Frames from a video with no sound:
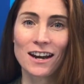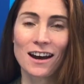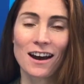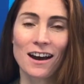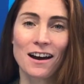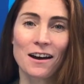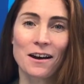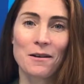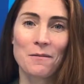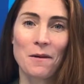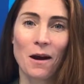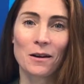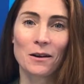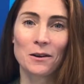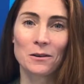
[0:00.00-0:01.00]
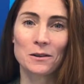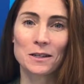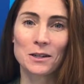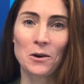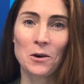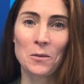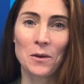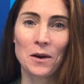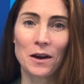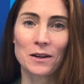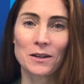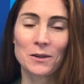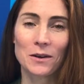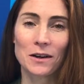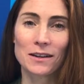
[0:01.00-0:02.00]
Um, our goal is to open our
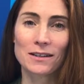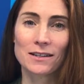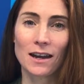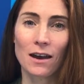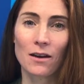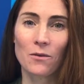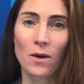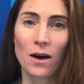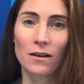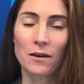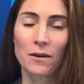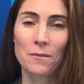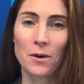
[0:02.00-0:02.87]
doors and welcome